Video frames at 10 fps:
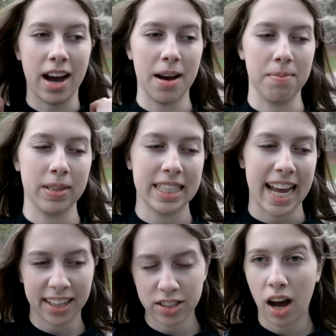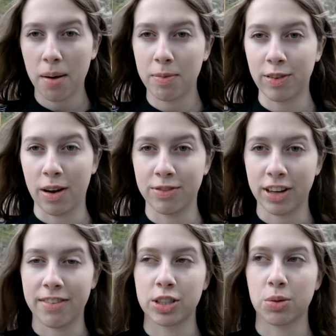tank top from
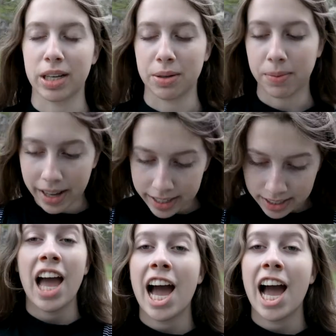Forever 21.